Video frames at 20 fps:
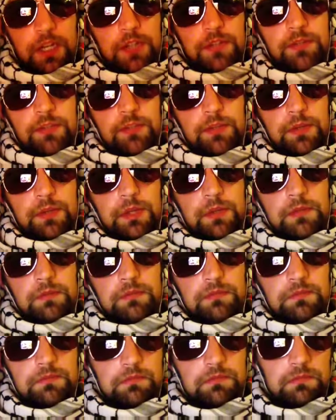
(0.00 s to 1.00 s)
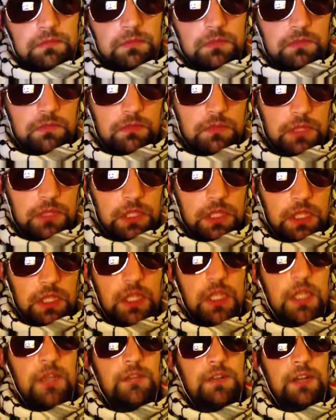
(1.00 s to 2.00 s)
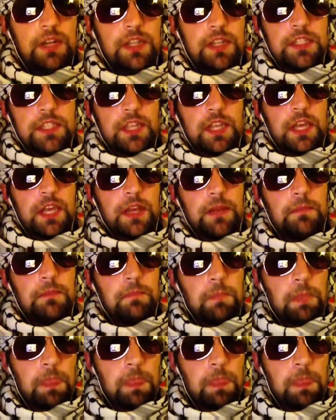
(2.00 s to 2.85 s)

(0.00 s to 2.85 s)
from it. Leave it as that.